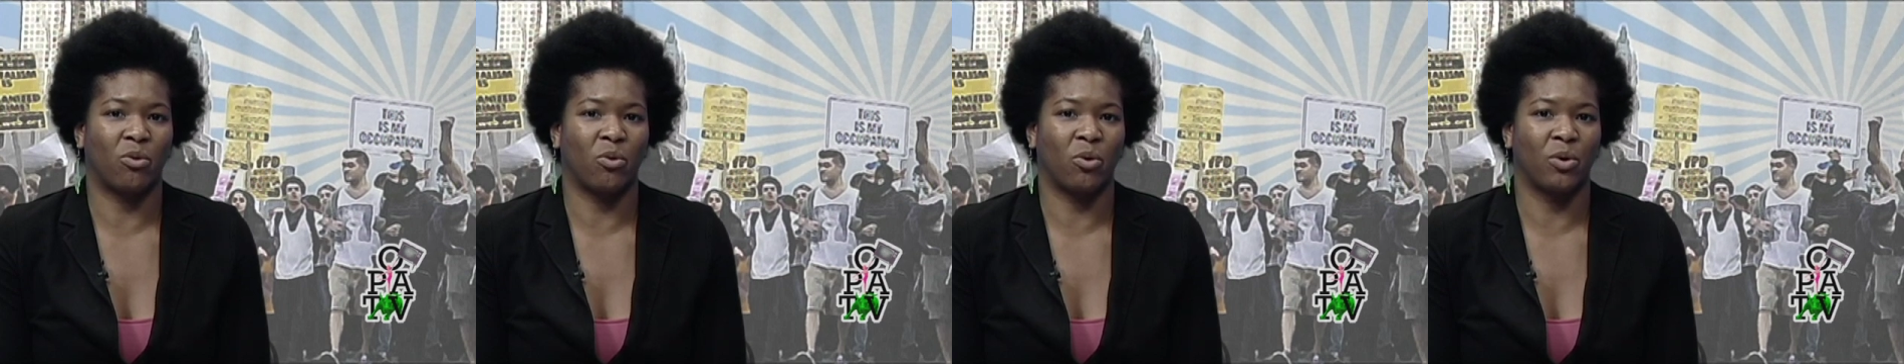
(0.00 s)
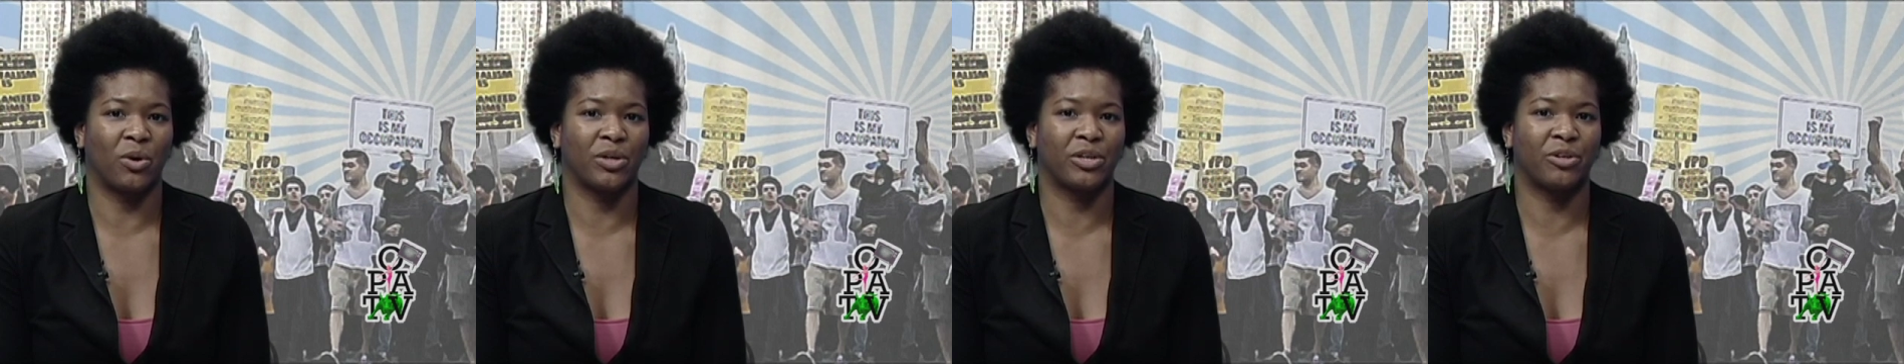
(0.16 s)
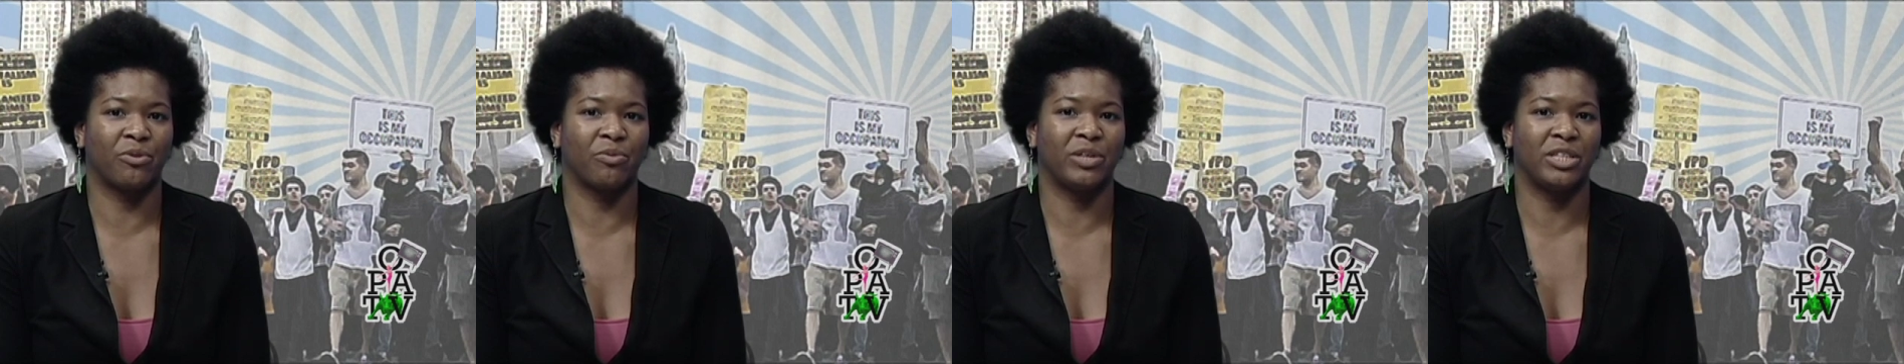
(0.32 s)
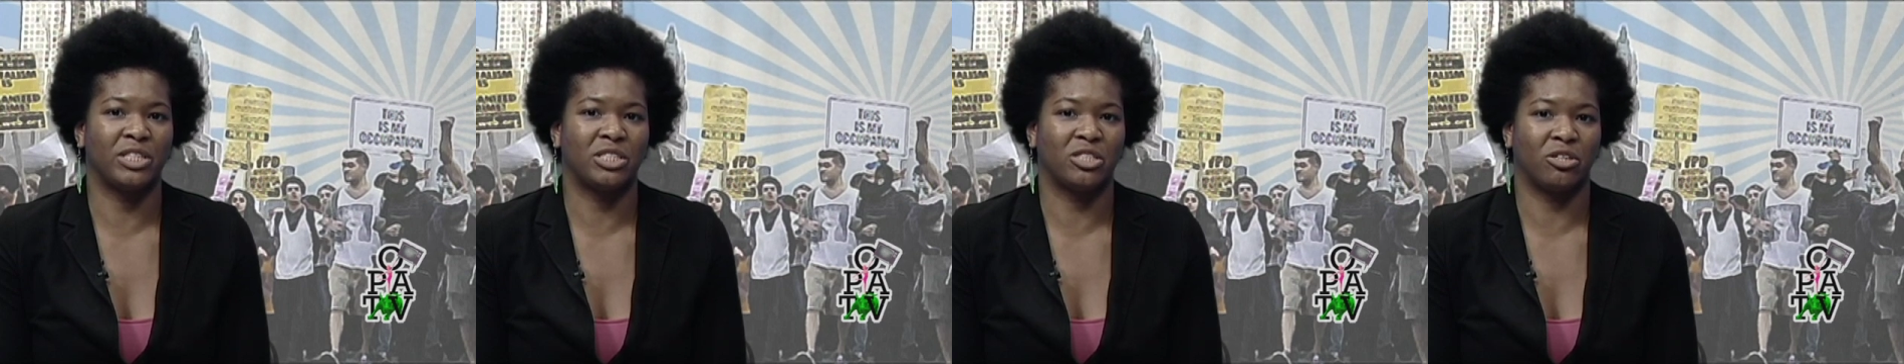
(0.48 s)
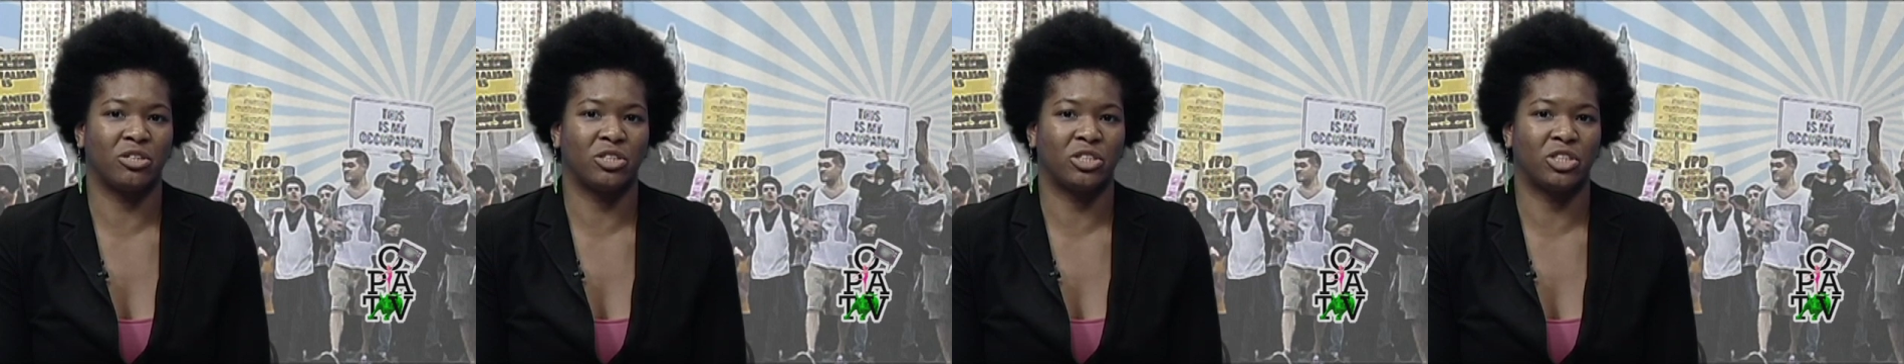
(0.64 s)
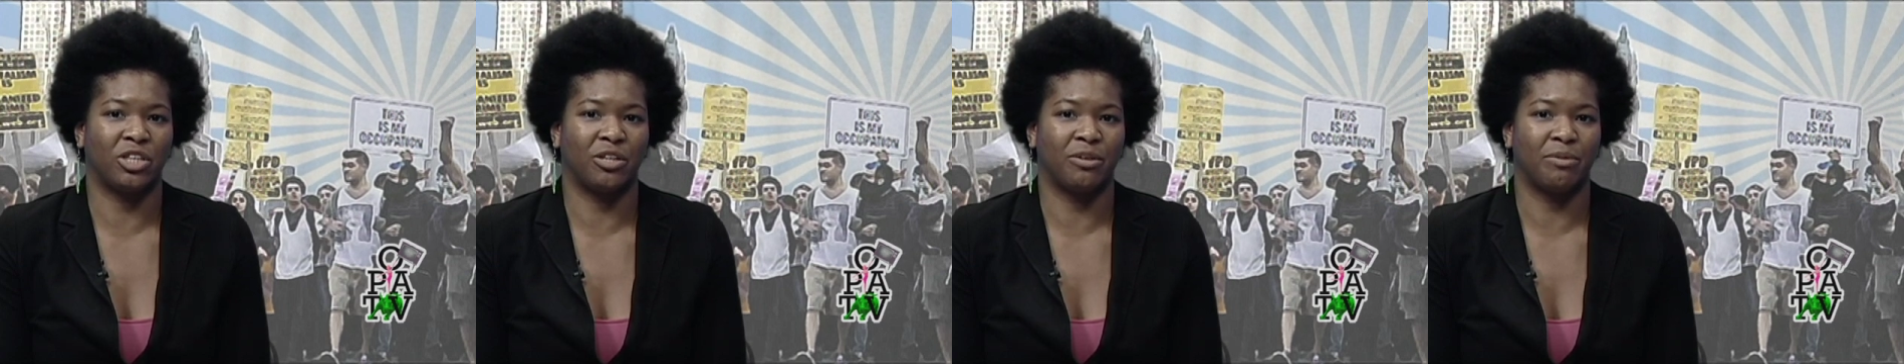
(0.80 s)
org
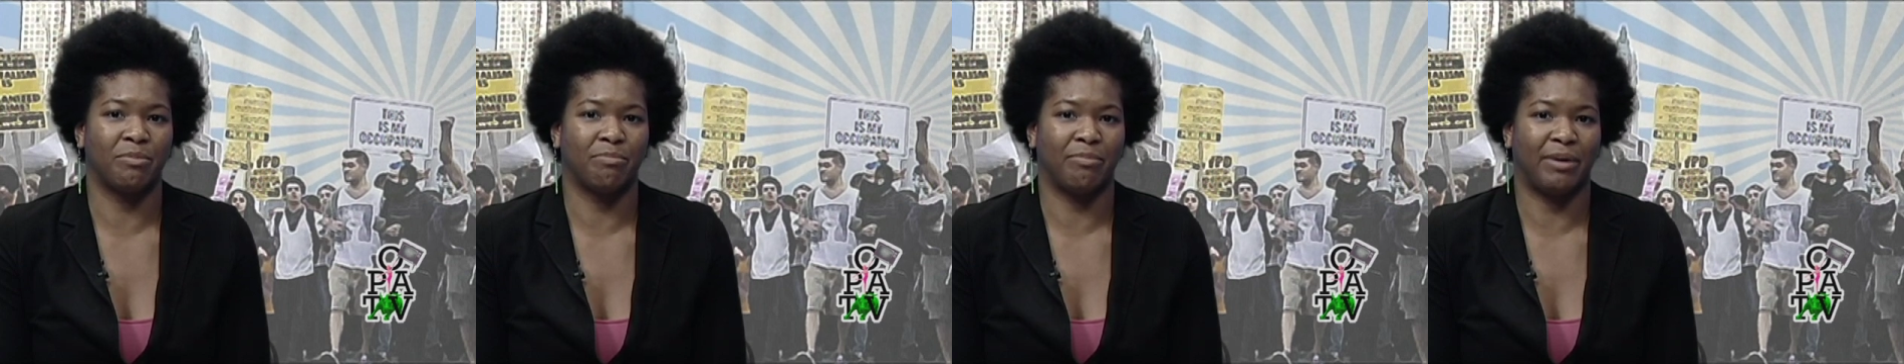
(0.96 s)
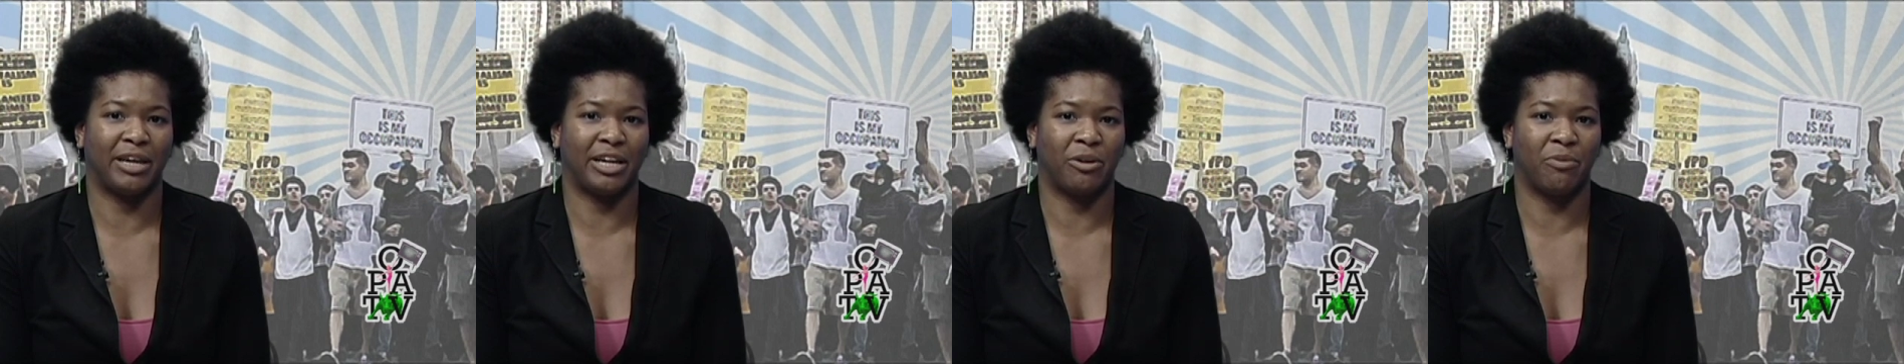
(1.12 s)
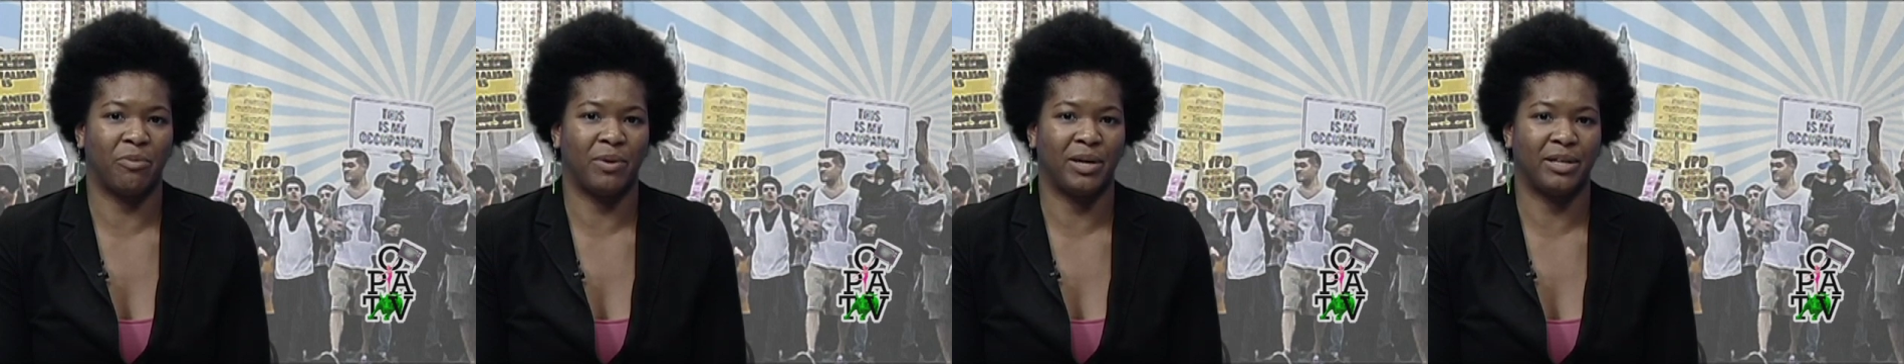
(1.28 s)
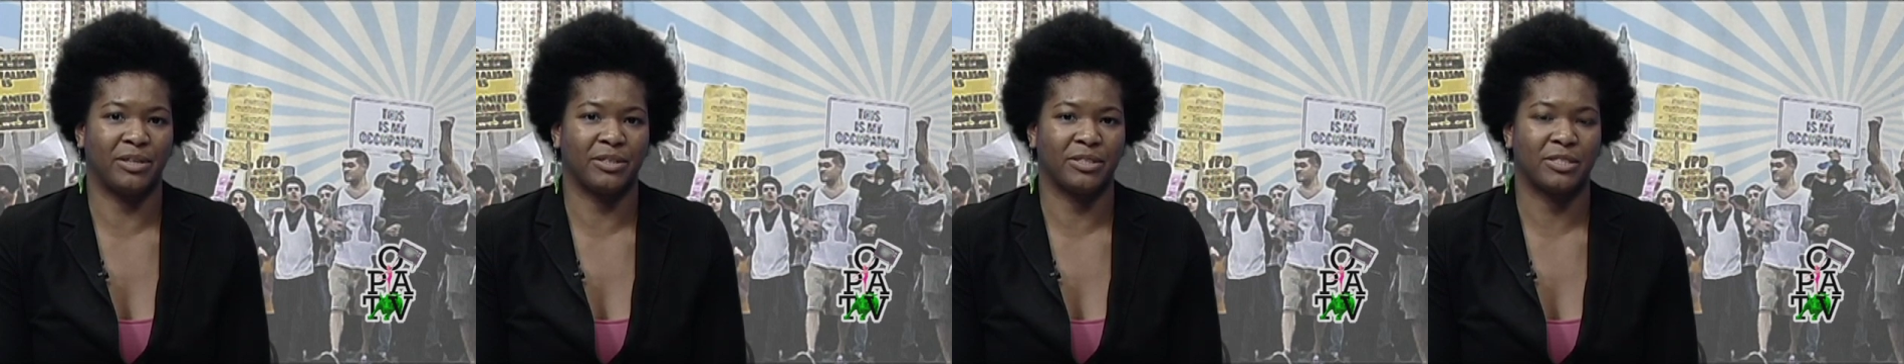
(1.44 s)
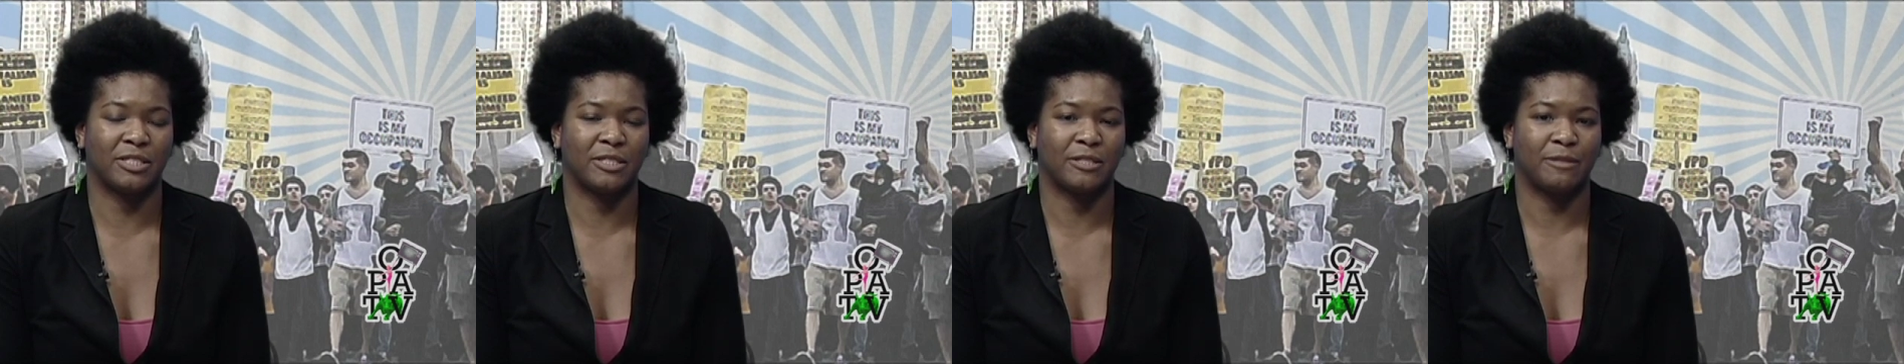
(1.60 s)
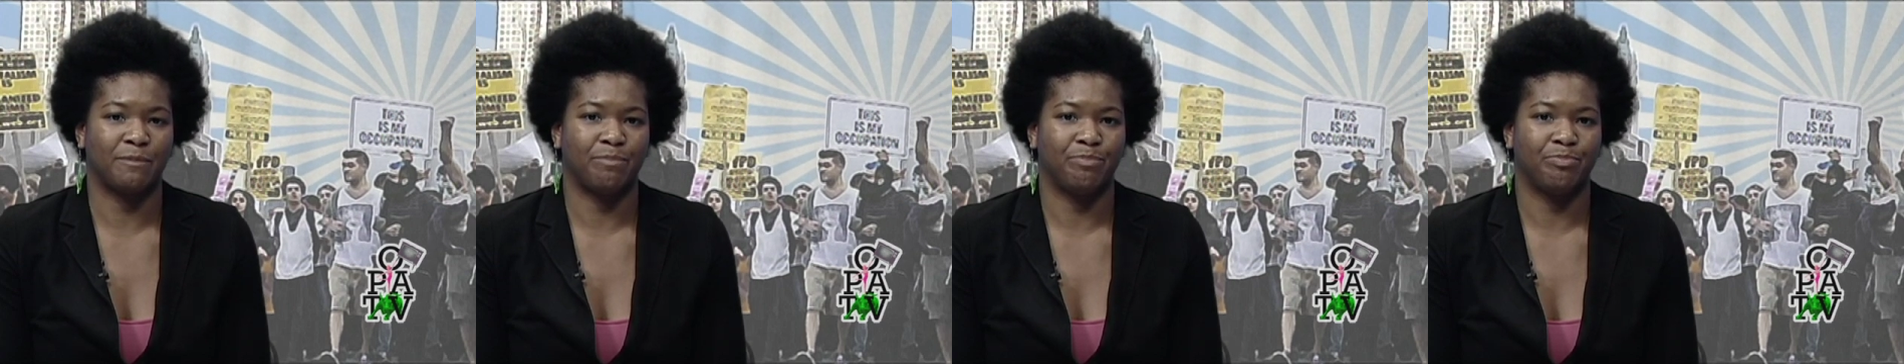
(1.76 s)
researcher Mike
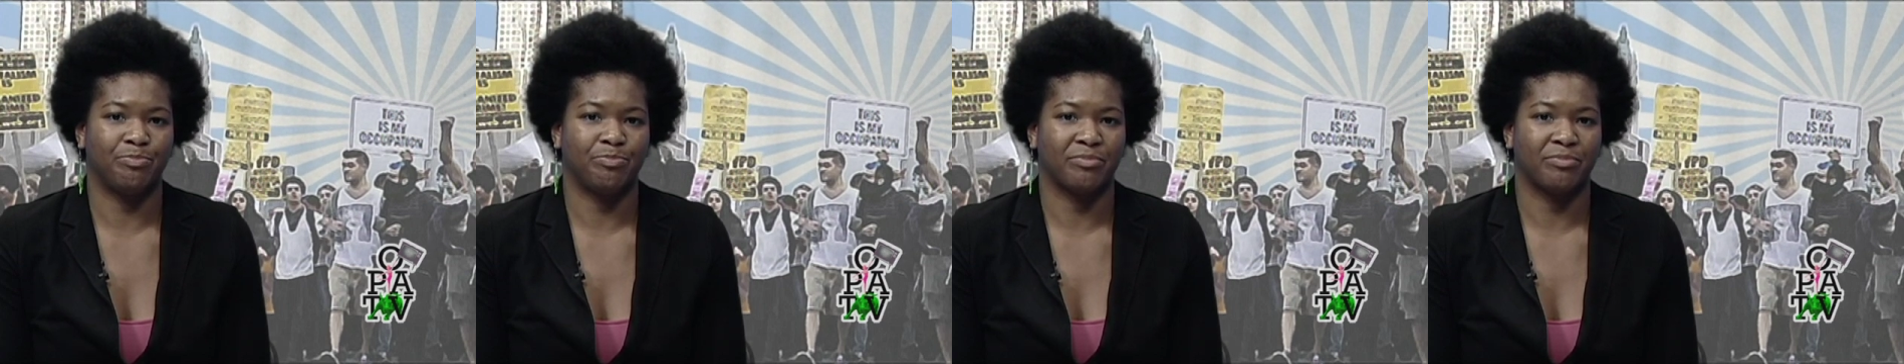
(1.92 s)
Wells.